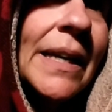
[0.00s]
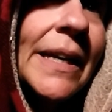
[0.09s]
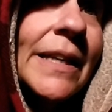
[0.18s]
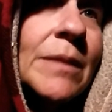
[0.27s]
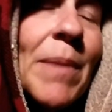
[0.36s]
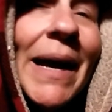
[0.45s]

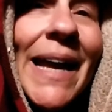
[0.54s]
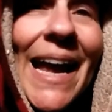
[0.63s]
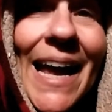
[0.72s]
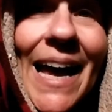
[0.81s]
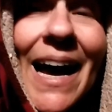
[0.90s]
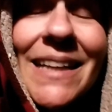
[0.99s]
is my
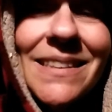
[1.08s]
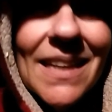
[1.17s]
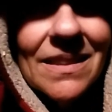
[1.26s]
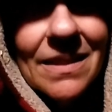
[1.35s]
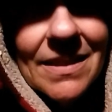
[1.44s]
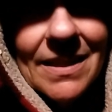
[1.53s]

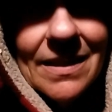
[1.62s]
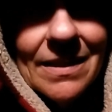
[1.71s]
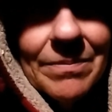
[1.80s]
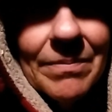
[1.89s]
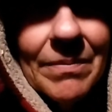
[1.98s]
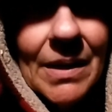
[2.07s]
identity,
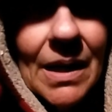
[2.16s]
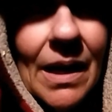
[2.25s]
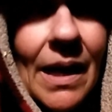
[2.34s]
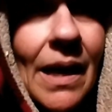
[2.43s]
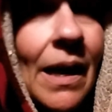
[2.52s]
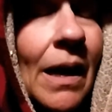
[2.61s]

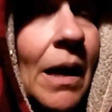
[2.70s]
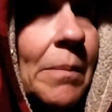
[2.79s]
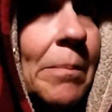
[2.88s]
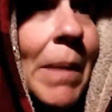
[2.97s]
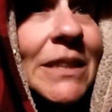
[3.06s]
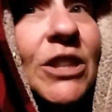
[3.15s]
um,
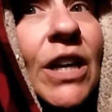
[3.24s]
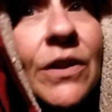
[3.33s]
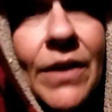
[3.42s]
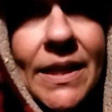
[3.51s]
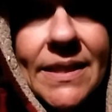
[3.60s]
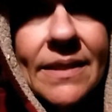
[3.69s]
my gender
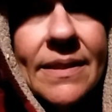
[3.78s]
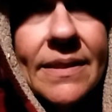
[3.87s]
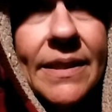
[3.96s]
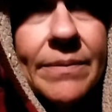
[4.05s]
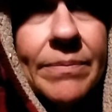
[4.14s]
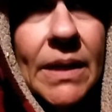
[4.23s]

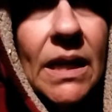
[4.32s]
identity.